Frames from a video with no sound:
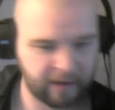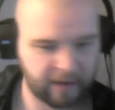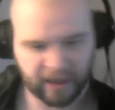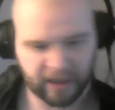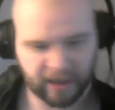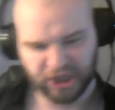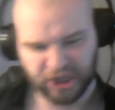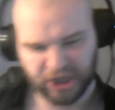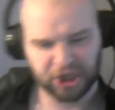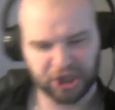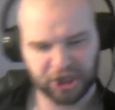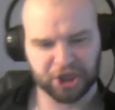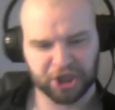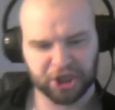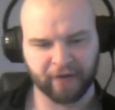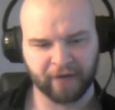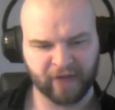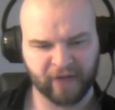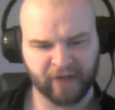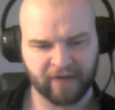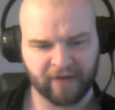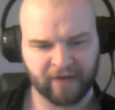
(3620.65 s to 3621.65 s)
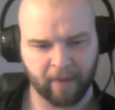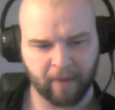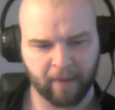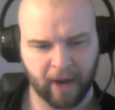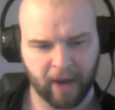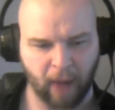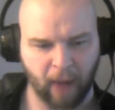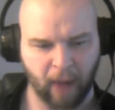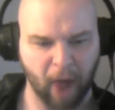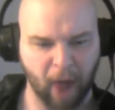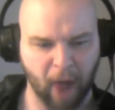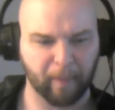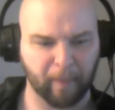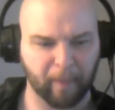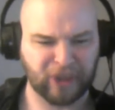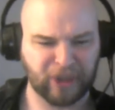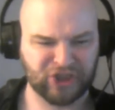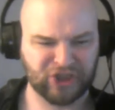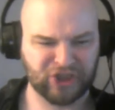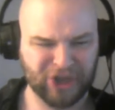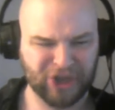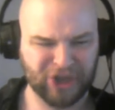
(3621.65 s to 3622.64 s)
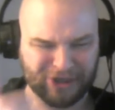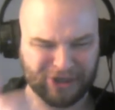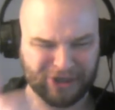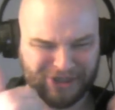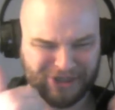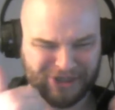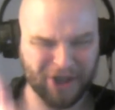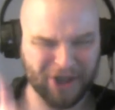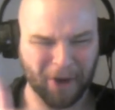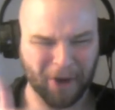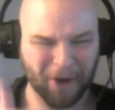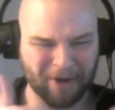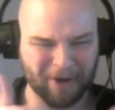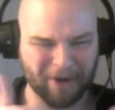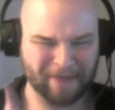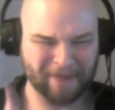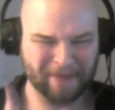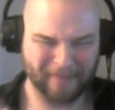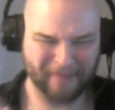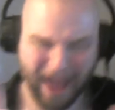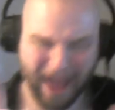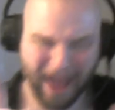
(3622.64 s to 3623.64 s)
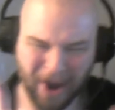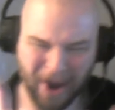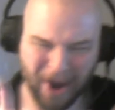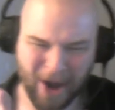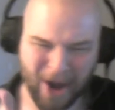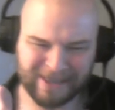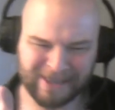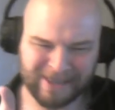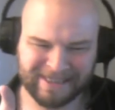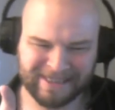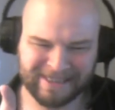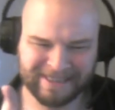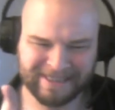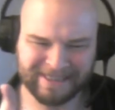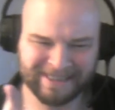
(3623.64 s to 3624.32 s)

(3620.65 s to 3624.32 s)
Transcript: let's just shuffle everybody around, but still suck when it matters.